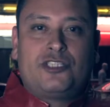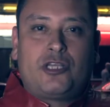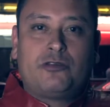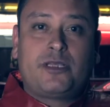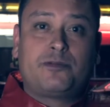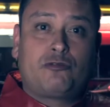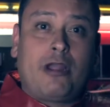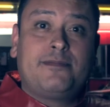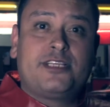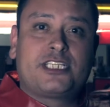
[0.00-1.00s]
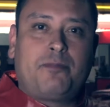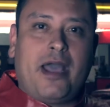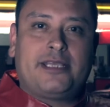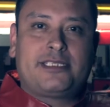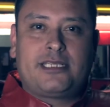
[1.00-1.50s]
So subscribe to
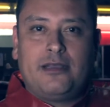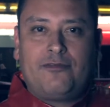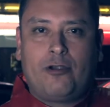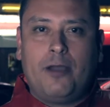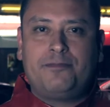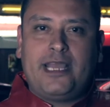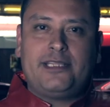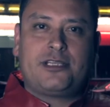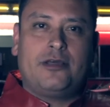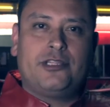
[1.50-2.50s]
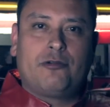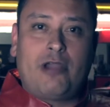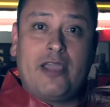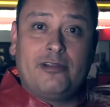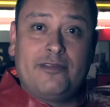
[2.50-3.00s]
Spikes for updates on the
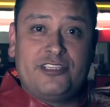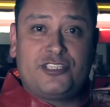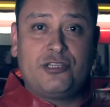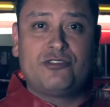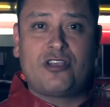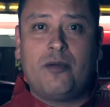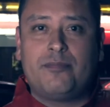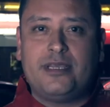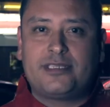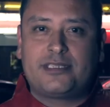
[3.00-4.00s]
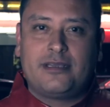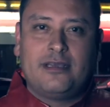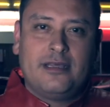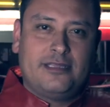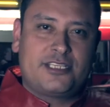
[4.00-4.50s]
arrival of these two zombies.
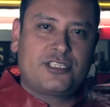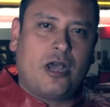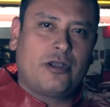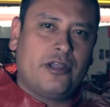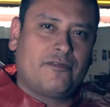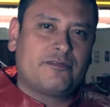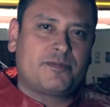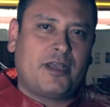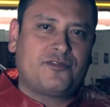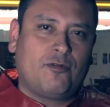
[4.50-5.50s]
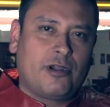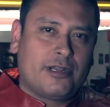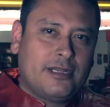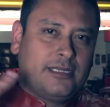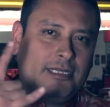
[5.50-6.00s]
This is Auga here from Spikes
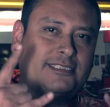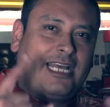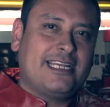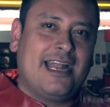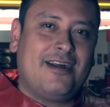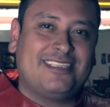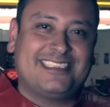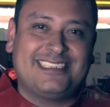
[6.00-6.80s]
Ford, signing out.